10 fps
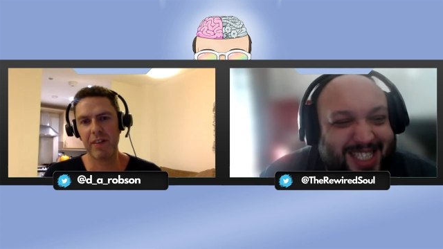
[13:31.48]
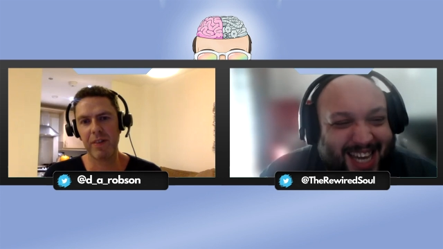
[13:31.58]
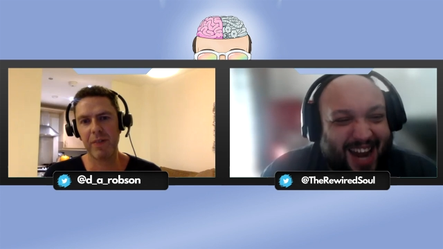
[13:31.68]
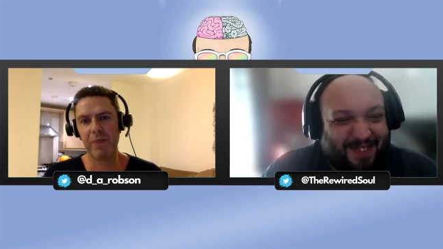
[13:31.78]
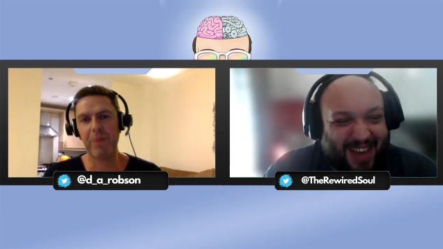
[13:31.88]

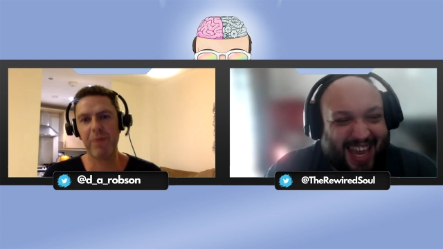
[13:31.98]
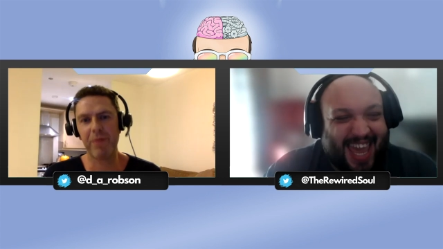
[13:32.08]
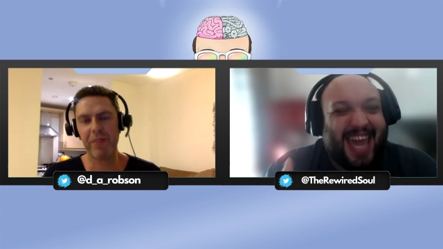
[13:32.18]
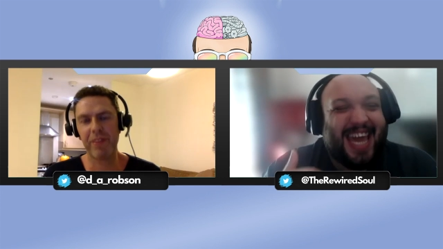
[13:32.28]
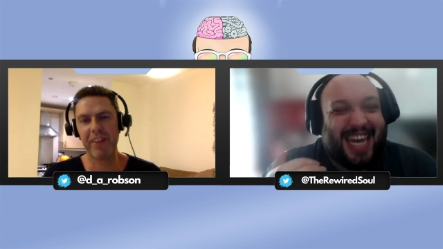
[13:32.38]
Speaker 1: it's kind of
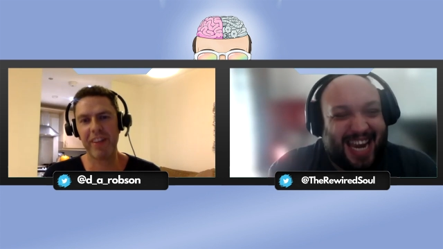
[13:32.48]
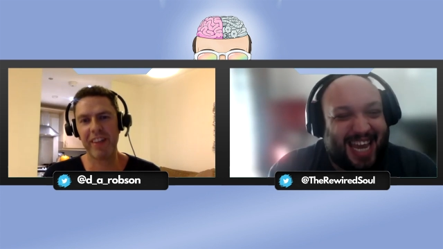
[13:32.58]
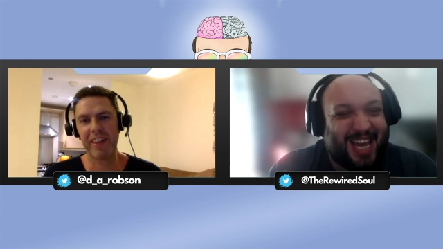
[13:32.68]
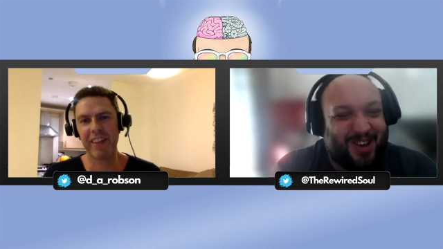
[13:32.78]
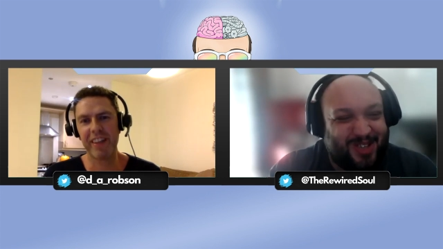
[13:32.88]
like
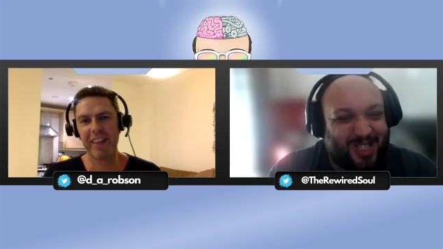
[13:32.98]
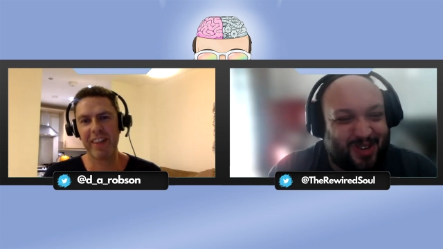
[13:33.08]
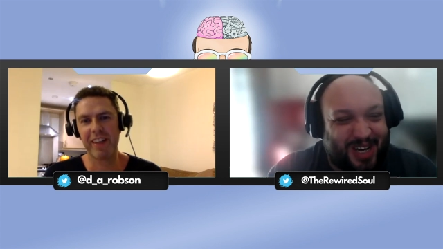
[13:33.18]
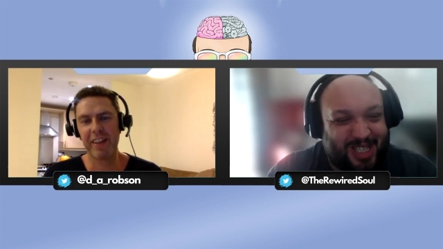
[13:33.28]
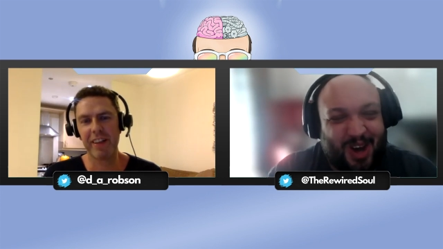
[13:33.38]
getting
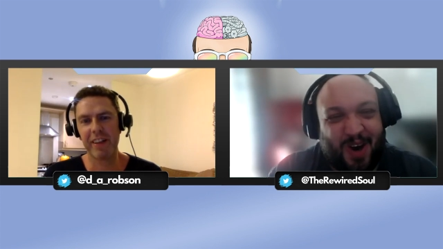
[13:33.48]
used to it.